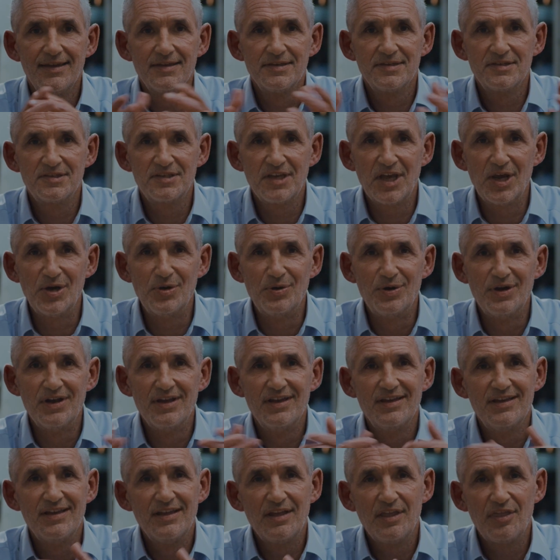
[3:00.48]
So,
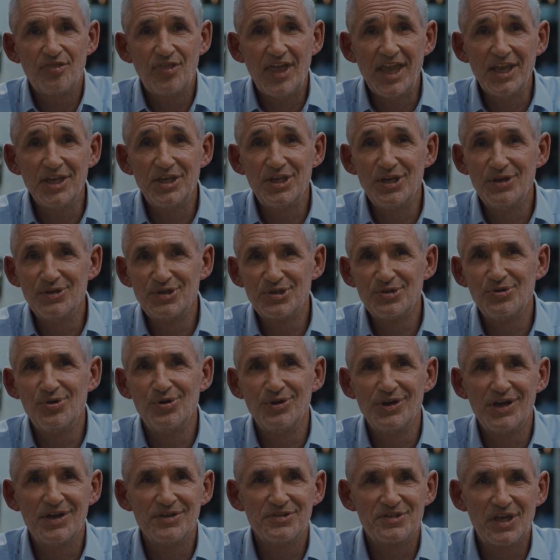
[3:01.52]
thank you to all our